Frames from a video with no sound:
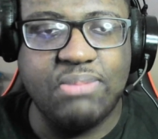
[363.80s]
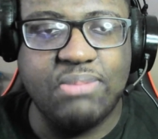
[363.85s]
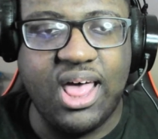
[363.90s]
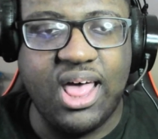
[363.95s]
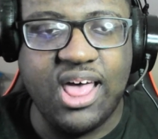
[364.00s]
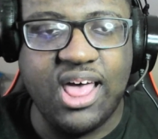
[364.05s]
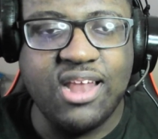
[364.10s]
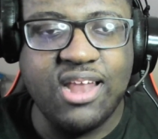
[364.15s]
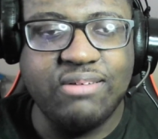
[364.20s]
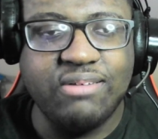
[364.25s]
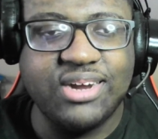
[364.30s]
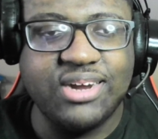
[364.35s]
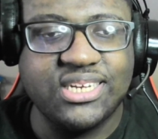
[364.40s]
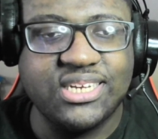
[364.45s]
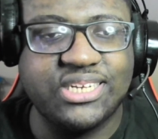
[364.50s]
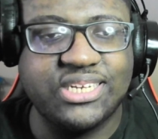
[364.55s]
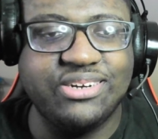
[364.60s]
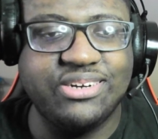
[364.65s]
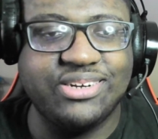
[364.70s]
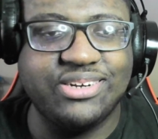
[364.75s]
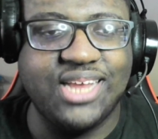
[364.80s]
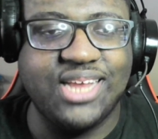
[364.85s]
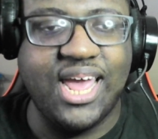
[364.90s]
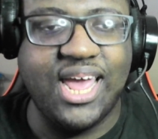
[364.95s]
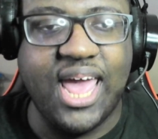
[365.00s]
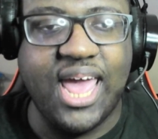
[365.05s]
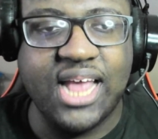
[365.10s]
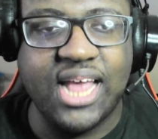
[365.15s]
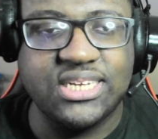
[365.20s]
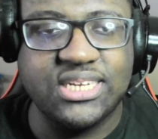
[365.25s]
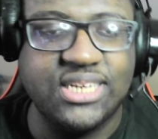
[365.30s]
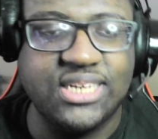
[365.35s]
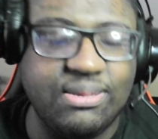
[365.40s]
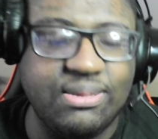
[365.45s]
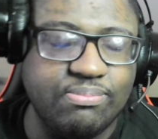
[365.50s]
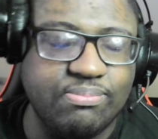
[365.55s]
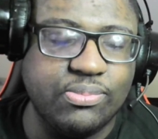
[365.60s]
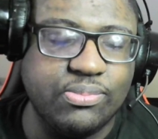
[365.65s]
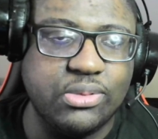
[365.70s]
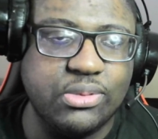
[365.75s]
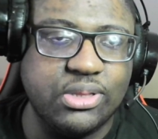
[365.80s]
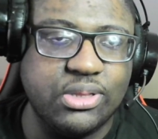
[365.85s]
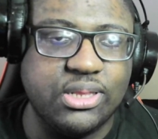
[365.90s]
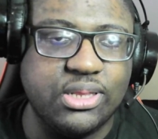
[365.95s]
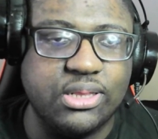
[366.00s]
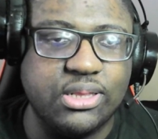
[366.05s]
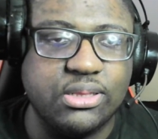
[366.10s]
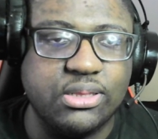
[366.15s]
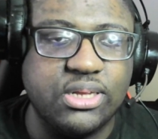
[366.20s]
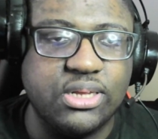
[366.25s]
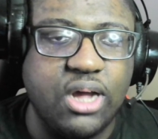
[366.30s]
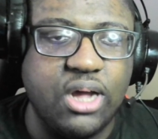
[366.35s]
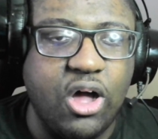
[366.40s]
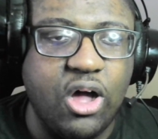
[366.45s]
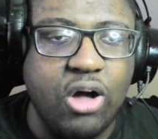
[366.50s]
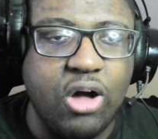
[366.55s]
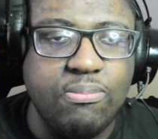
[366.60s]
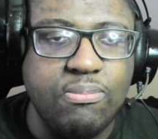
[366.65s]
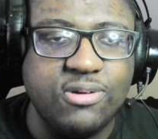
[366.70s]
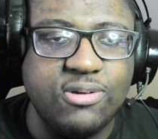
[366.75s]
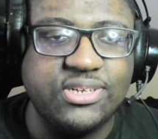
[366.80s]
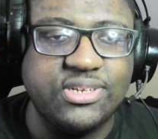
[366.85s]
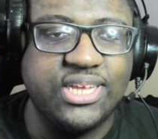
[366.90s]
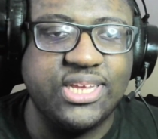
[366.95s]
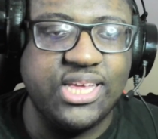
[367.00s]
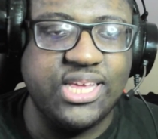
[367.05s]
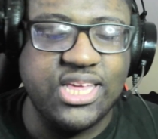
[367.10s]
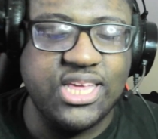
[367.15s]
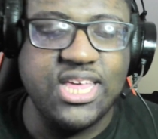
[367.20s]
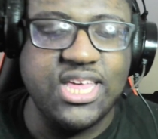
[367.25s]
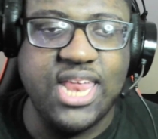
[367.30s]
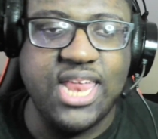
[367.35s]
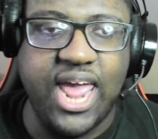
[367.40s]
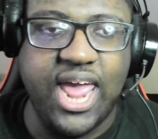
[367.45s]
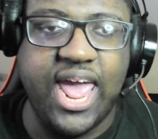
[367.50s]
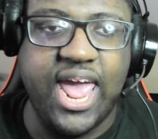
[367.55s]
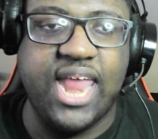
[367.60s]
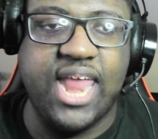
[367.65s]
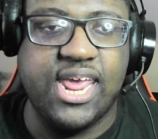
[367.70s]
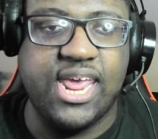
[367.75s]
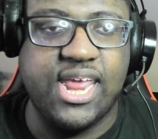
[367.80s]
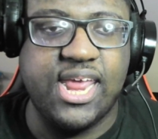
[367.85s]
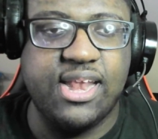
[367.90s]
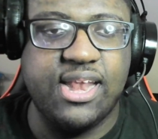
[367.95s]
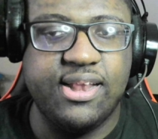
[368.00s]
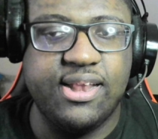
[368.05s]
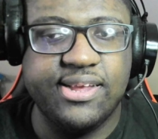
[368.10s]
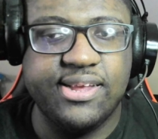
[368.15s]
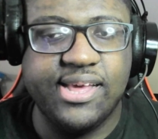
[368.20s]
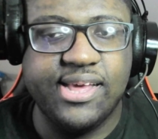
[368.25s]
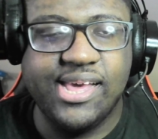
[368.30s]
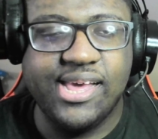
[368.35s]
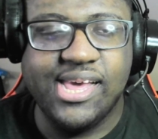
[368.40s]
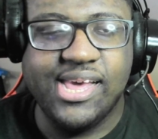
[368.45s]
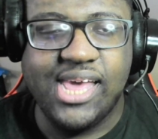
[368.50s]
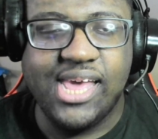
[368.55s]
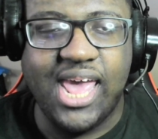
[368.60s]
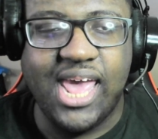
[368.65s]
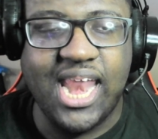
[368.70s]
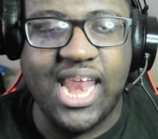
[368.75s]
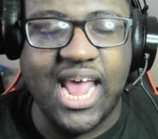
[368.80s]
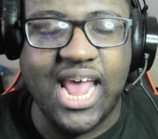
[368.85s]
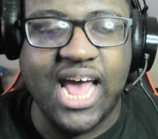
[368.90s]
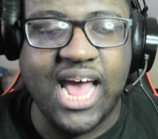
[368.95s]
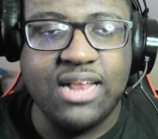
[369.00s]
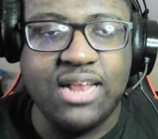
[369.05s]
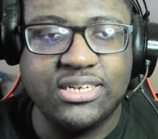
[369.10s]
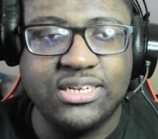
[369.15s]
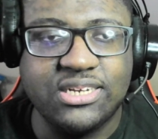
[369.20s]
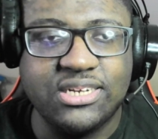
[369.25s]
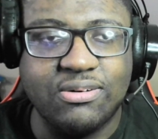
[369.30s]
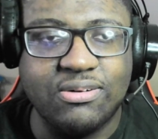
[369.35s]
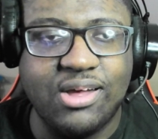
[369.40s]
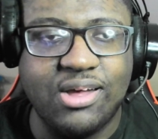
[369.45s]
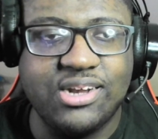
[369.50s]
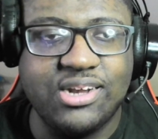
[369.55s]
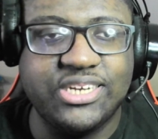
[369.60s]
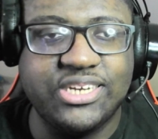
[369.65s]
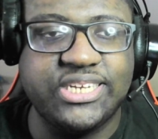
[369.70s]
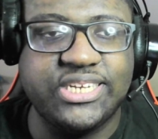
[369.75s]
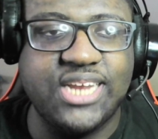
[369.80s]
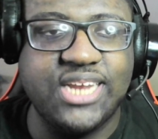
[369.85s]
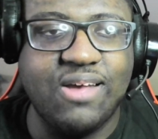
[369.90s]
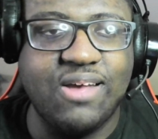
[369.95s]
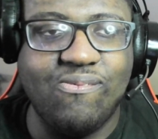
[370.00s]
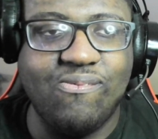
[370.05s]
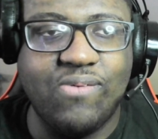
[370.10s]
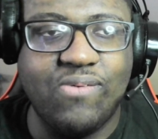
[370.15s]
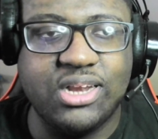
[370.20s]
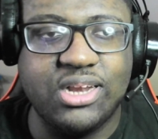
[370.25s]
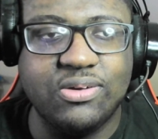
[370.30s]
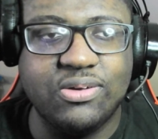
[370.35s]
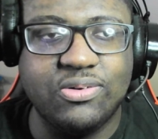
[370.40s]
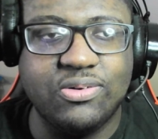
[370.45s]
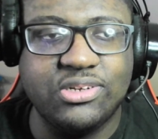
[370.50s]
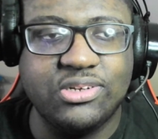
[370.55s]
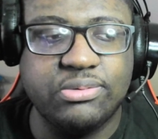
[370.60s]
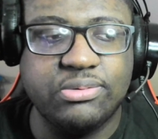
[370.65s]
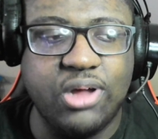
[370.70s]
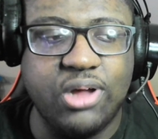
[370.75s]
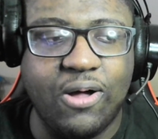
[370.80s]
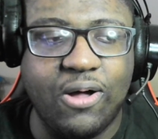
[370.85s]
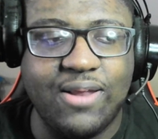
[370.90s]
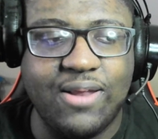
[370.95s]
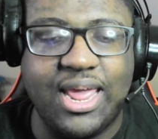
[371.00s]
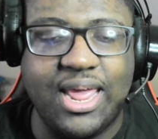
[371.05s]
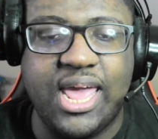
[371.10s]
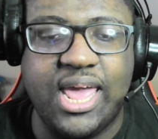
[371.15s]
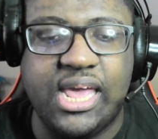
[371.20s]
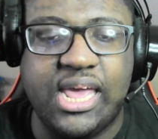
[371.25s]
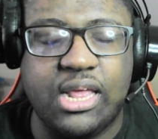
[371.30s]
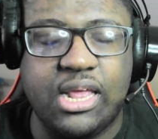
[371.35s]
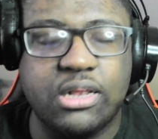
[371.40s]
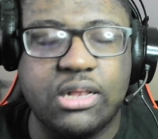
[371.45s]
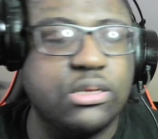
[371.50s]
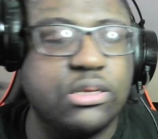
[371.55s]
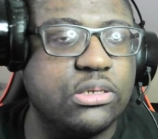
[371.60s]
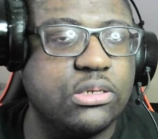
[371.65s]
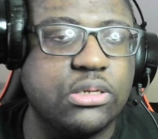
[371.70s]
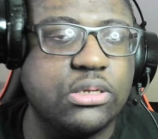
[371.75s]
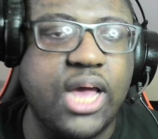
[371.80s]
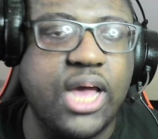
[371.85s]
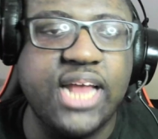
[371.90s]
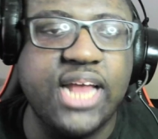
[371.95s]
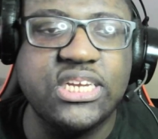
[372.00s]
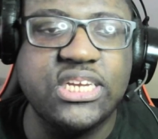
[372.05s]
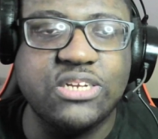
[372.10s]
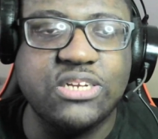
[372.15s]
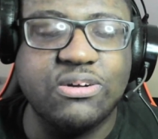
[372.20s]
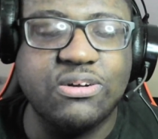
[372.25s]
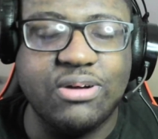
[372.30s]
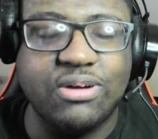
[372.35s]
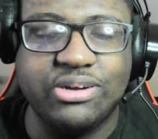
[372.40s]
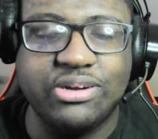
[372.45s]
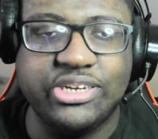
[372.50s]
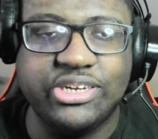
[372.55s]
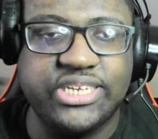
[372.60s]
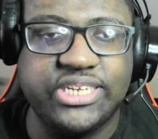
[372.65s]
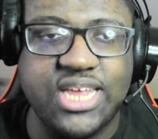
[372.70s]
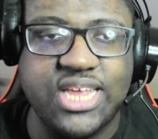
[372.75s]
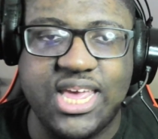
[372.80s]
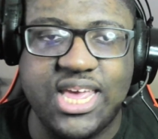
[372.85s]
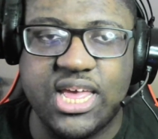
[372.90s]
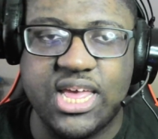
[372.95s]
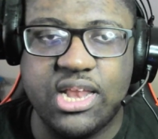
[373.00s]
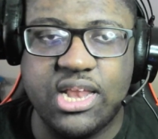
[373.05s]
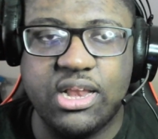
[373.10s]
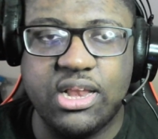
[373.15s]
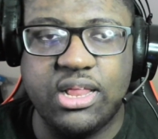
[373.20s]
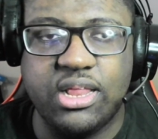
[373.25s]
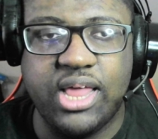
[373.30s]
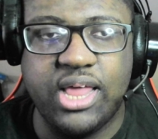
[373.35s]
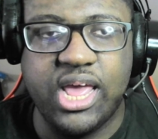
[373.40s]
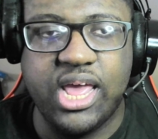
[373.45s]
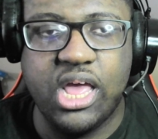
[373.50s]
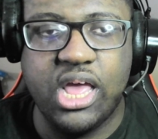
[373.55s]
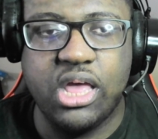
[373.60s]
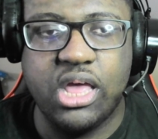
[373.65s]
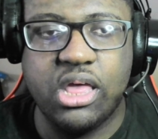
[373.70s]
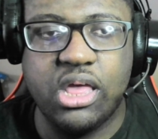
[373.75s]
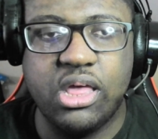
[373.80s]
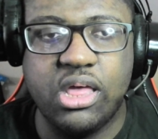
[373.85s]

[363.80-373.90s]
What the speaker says: other wrestlers that actually almost good at it. And I just don't understand what's with all the hate. I just don't understand. Like,